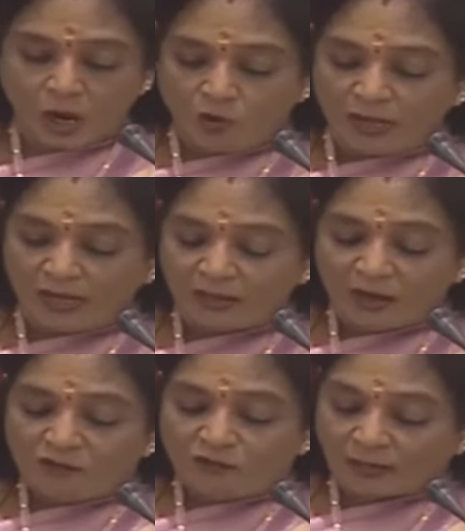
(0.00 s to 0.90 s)
Over
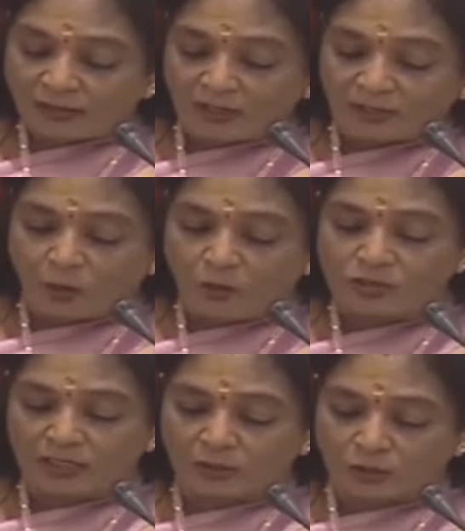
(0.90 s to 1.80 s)

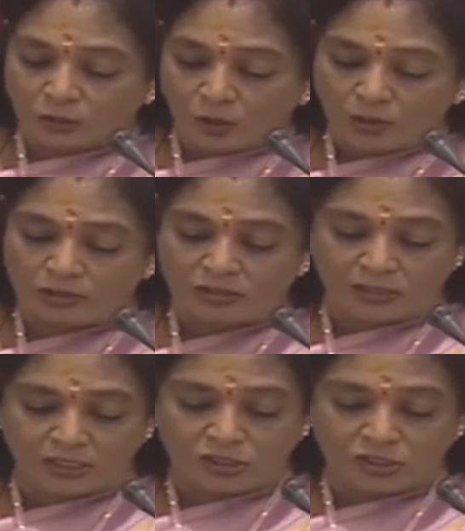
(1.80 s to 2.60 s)
40,000 crores